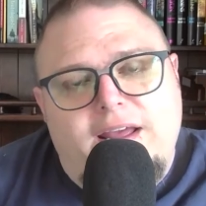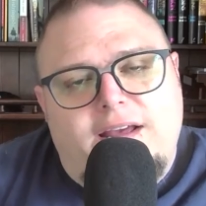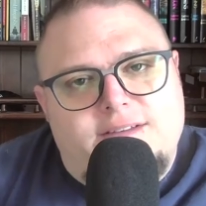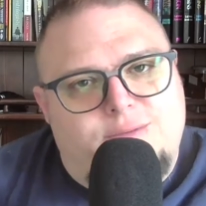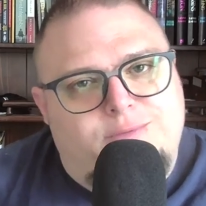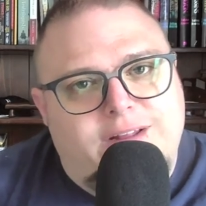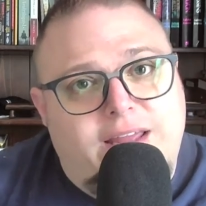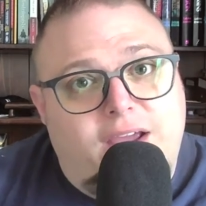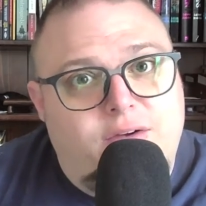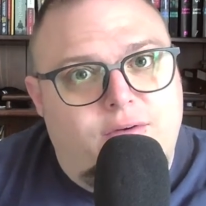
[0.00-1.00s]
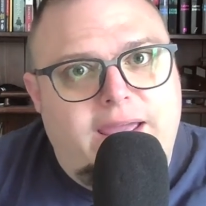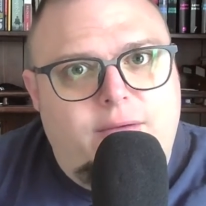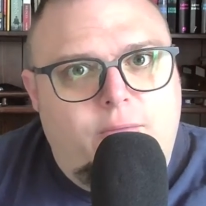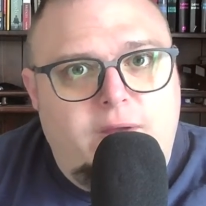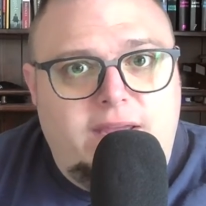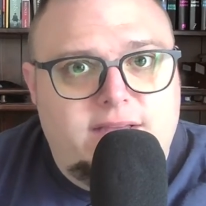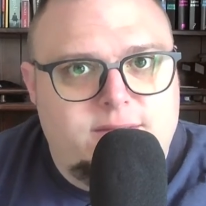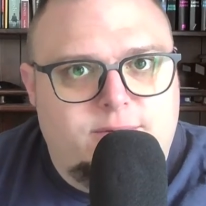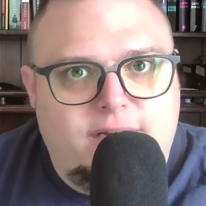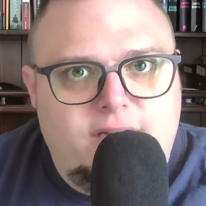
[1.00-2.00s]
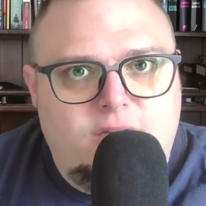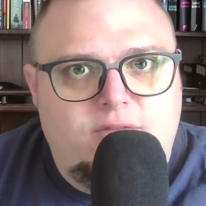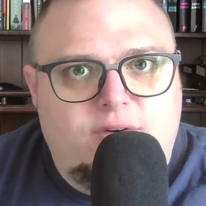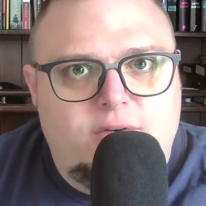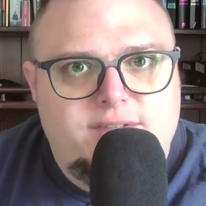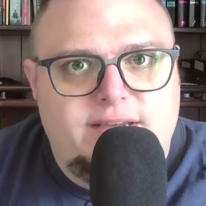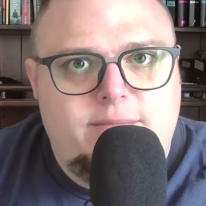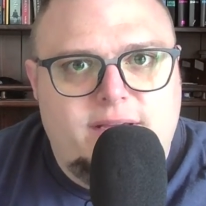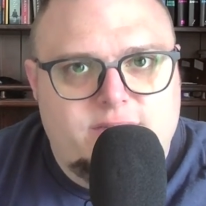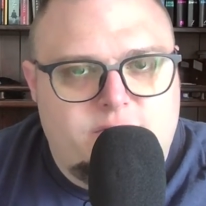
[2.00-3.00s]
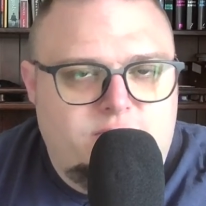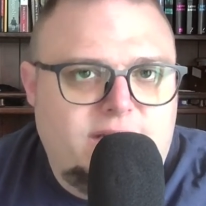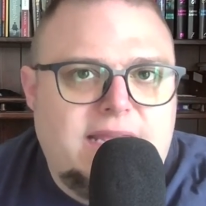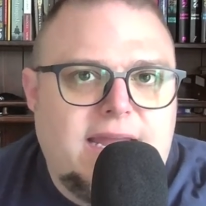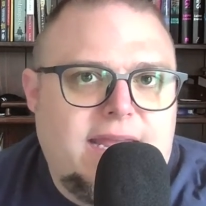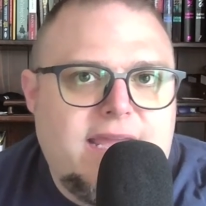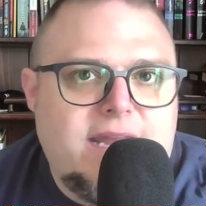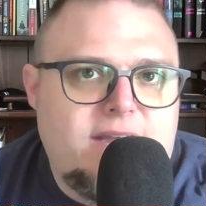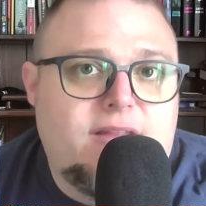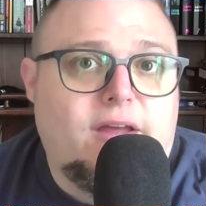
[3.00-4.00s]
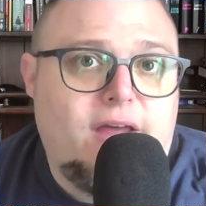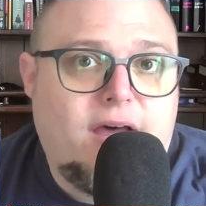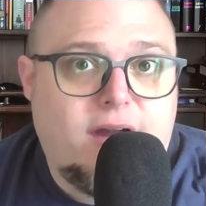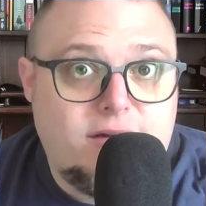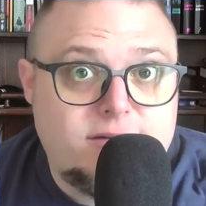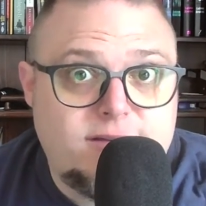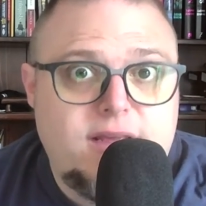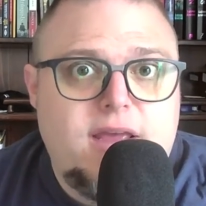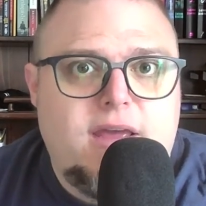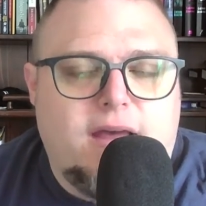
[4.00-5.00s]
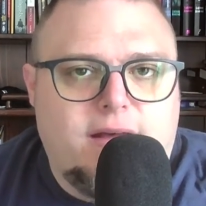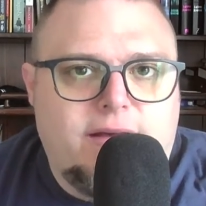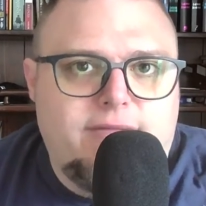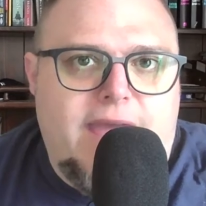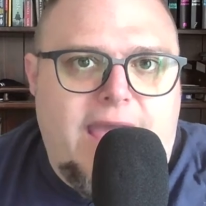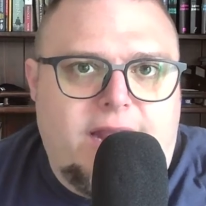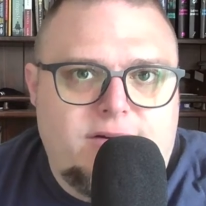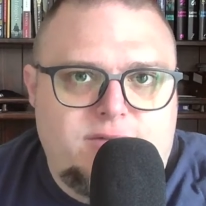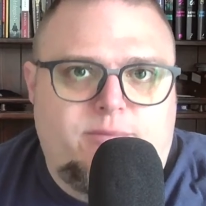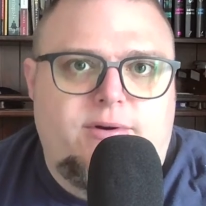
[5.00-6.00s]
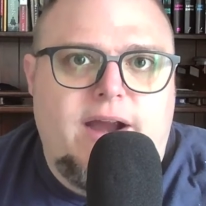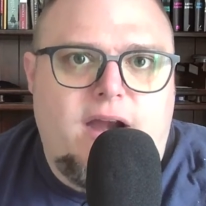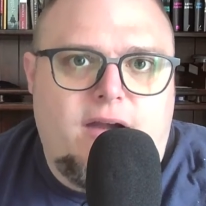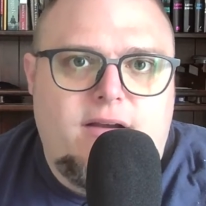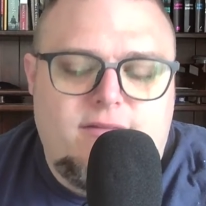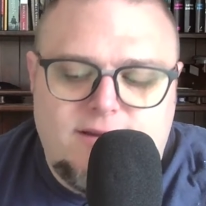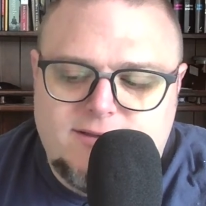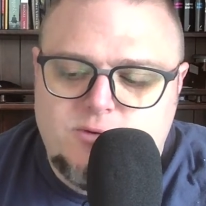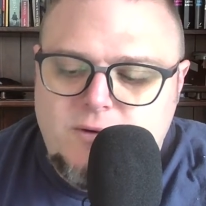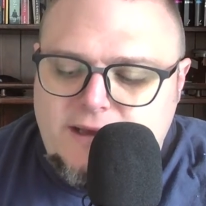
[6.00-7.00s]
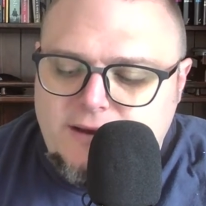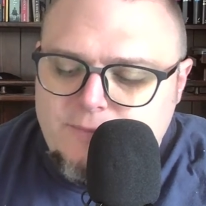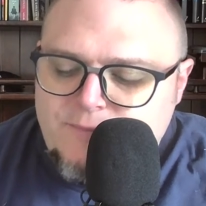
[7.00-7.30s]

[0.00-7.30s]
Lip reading: It's really a great week to bring new folks in because we're really going to get into the heart of Agur's prayer this week.